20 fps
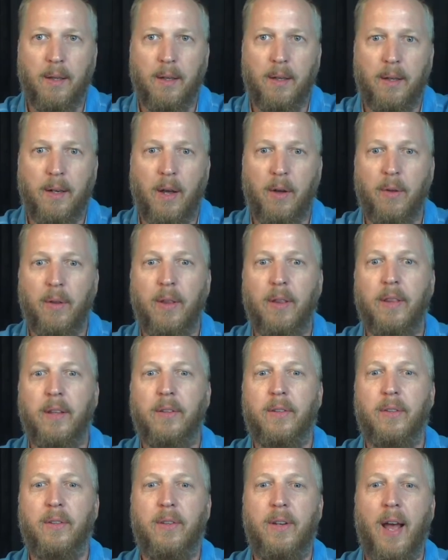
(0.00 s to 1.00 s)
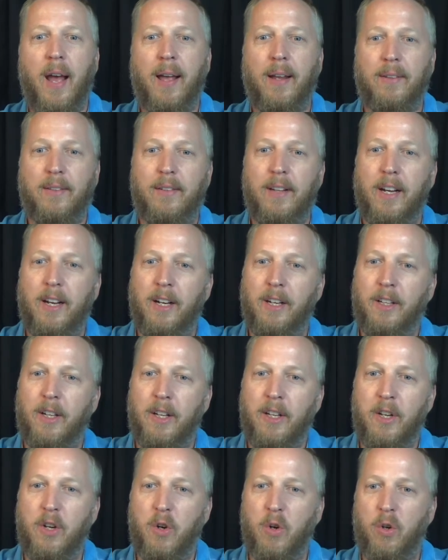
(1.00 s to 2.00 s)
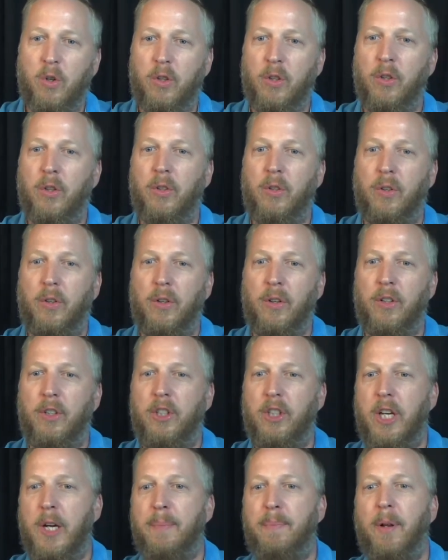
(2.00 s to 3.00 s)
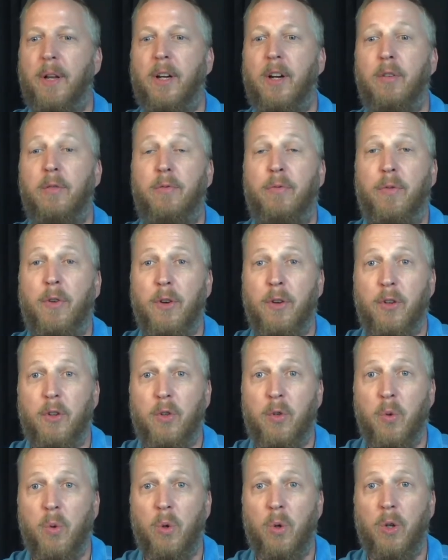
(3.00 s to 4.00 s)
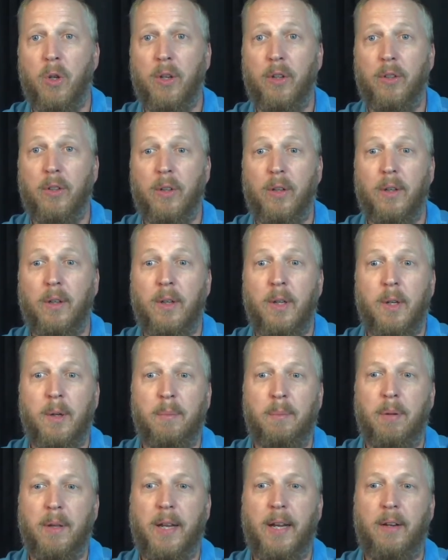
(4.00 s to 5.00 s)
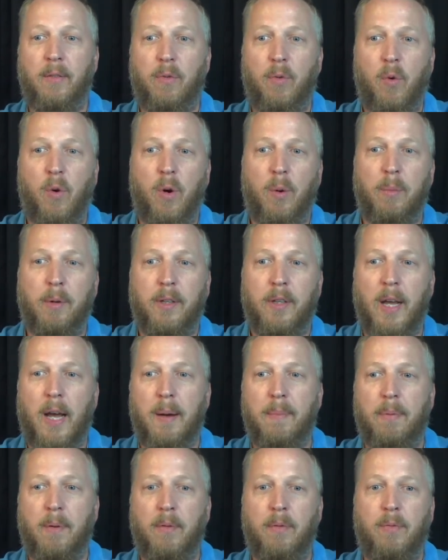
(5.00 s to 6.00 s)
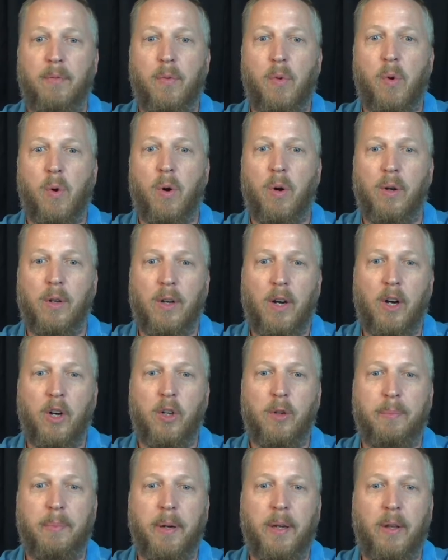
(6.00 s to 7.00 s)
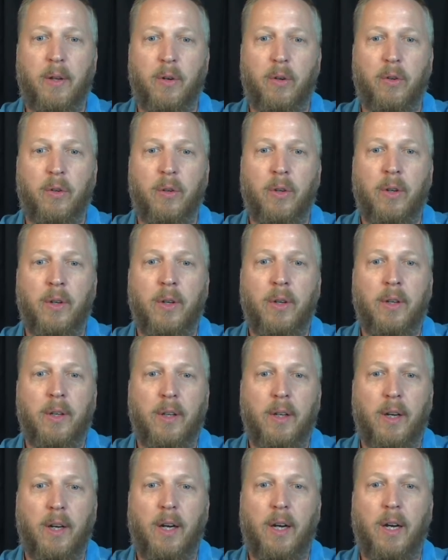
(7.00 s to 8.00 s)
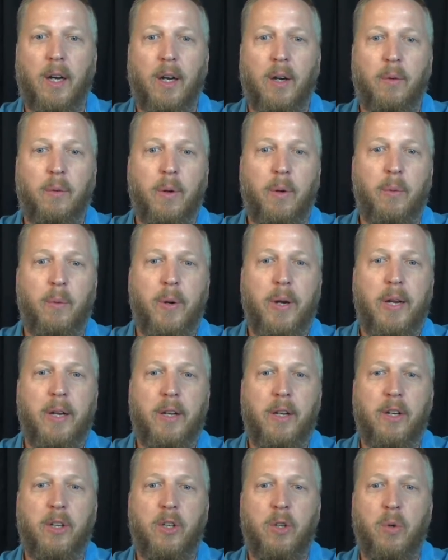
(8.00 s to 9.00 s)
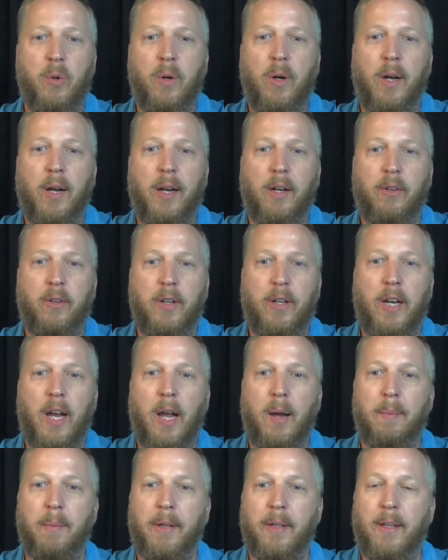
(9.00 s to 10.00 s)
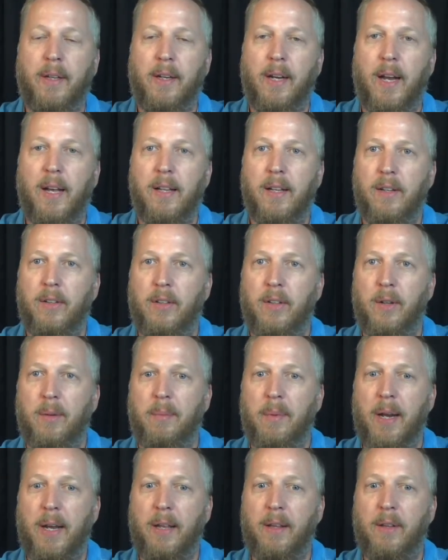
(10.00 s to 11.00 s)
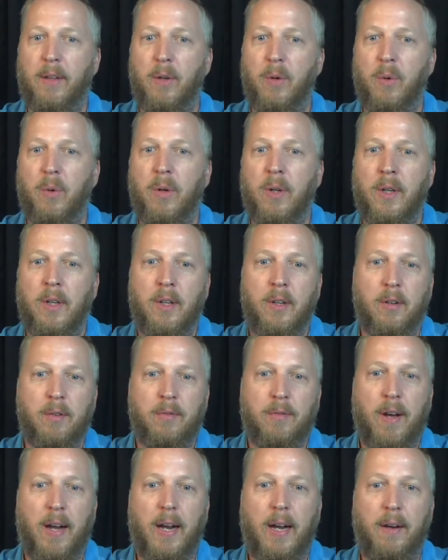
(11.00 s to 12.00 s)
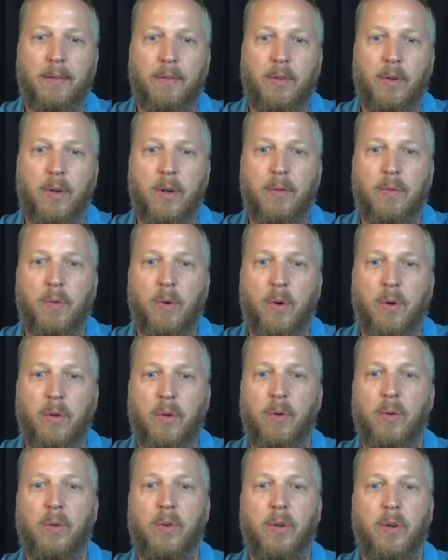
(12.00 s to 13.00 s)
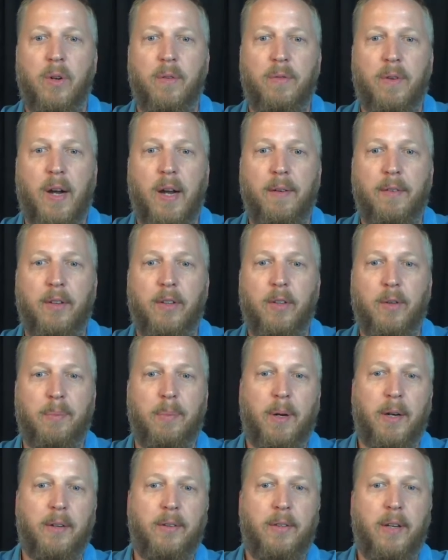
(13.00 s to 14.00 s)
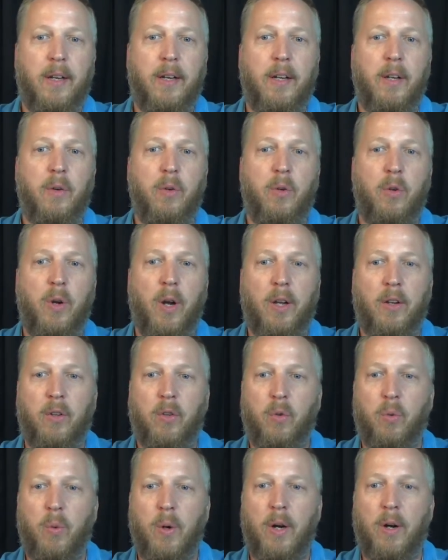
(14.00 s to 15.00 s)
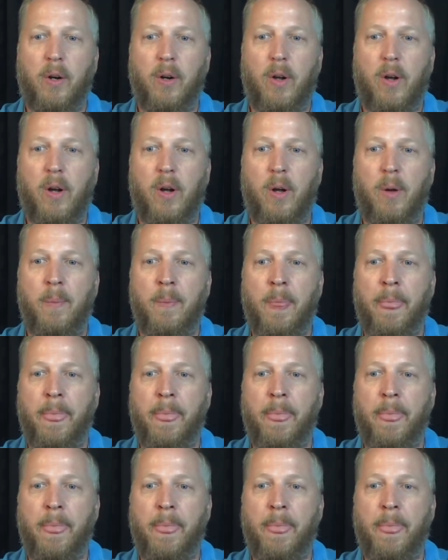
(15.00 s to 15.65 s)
Now, this is not stating that the earth is shaped like a footstool, as a platform atop of 4 large pillars. We read Yeshua actually commenting on this in Matthew 5:34 through 35. He says, But I say to you, do not swear at all,